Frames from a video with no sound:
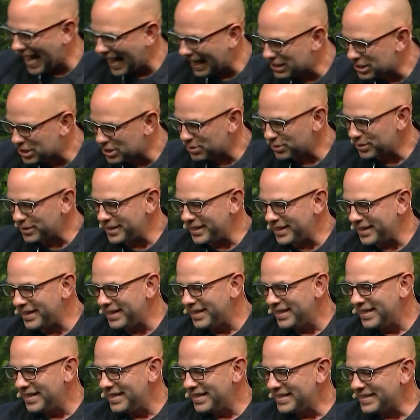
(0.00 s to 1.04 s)

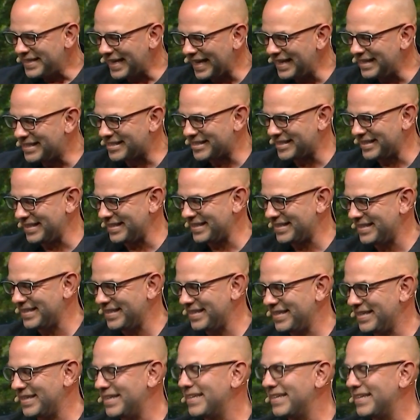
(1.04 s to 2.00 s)
actually taste it.